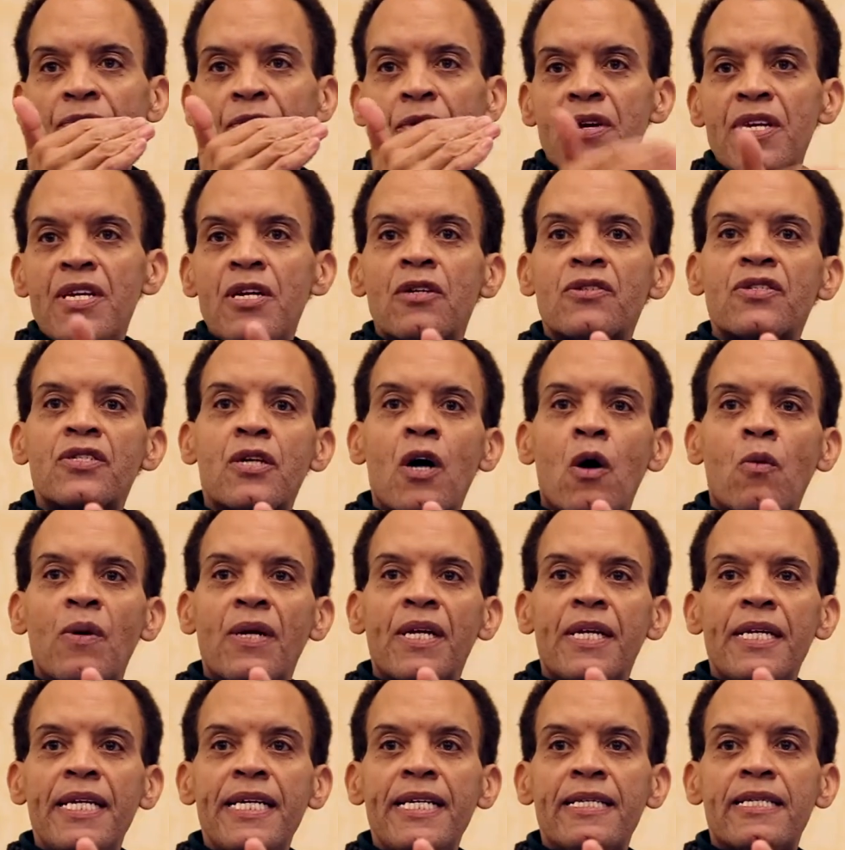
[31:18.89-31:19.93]
3 years ago with
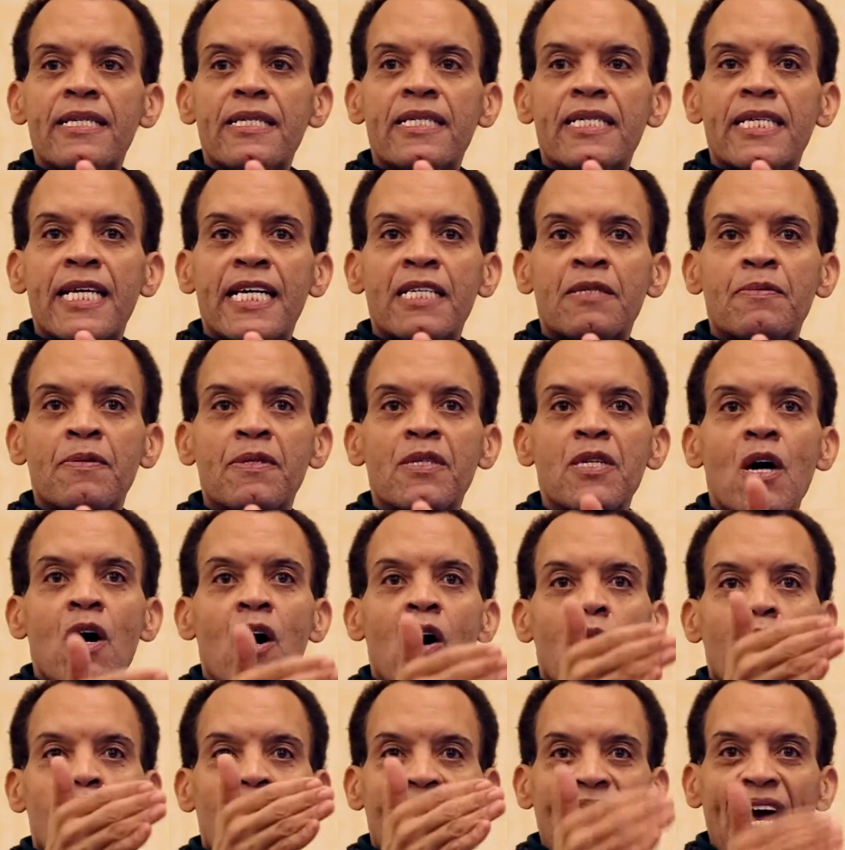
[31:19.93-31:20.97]
a needs assessment
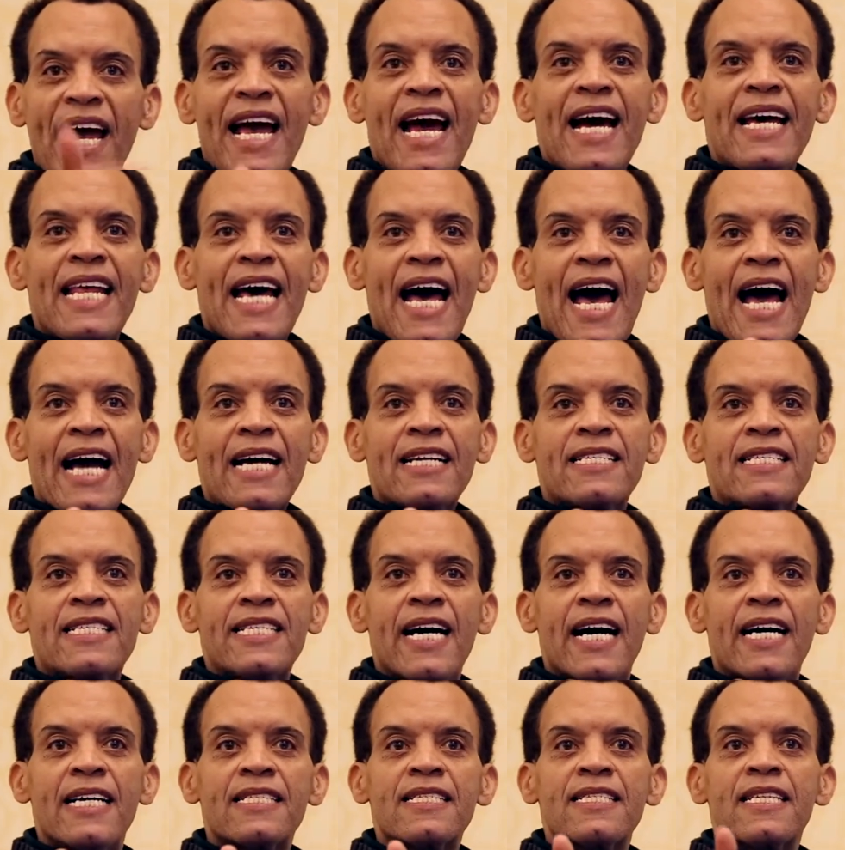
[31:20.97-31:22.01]
where they had
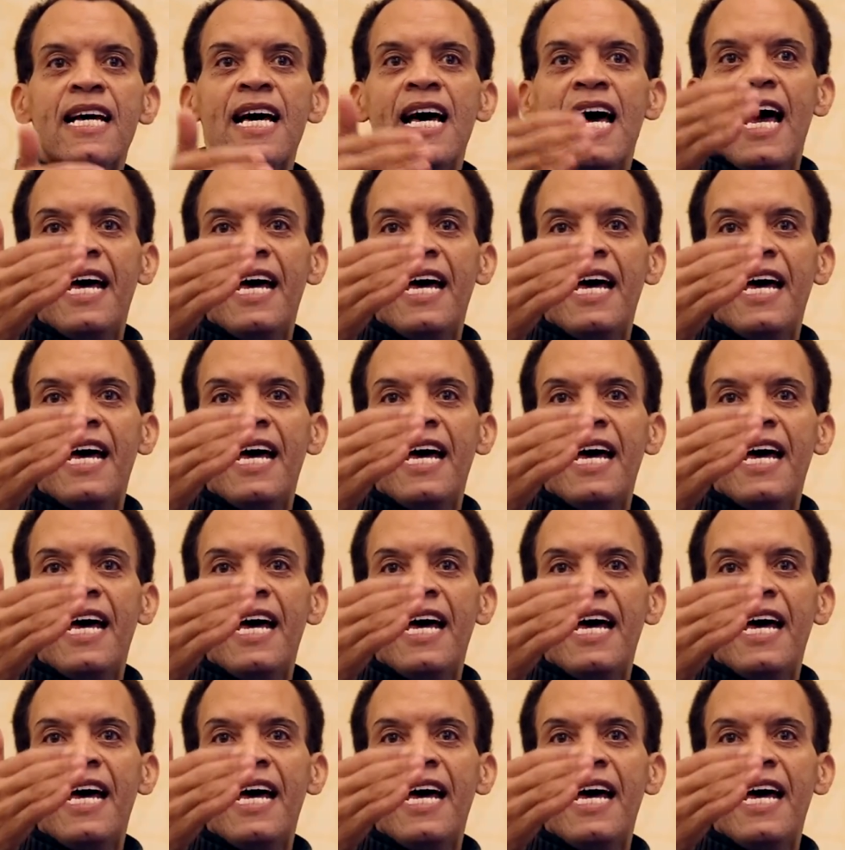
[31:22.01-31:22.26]
access,